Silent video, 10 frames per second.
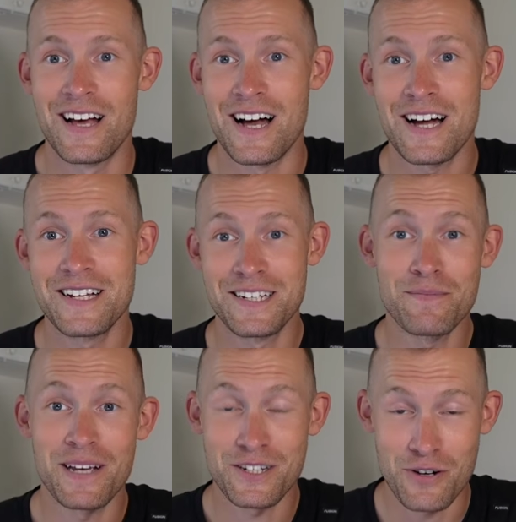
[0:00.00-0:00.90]
I did
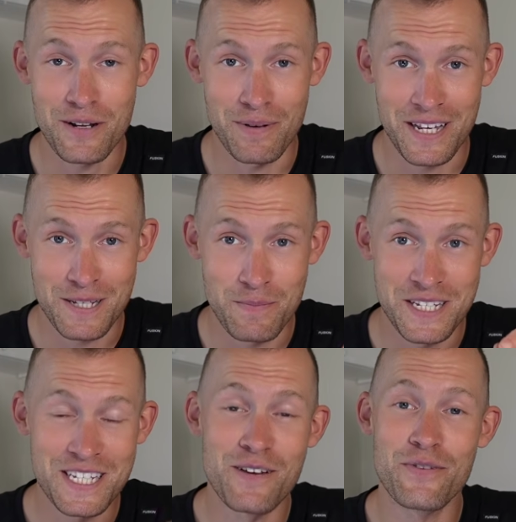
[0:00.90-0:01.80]
make a training plan
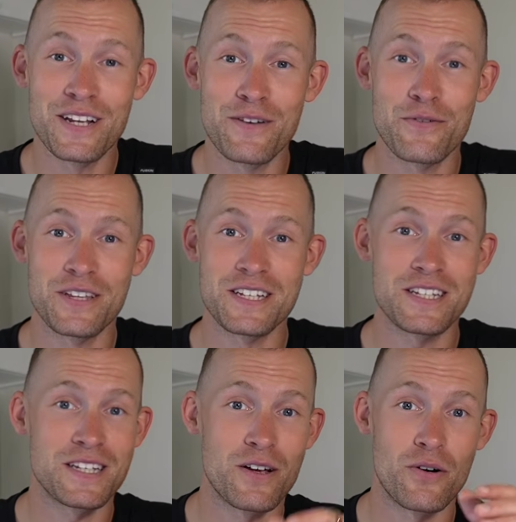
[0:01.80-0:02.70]
specifically for
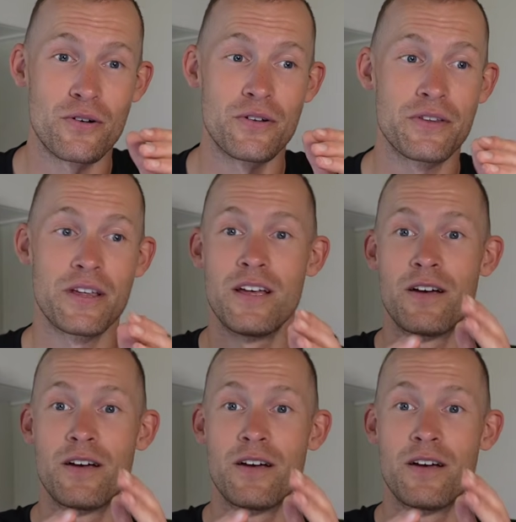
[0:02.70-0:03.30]
this called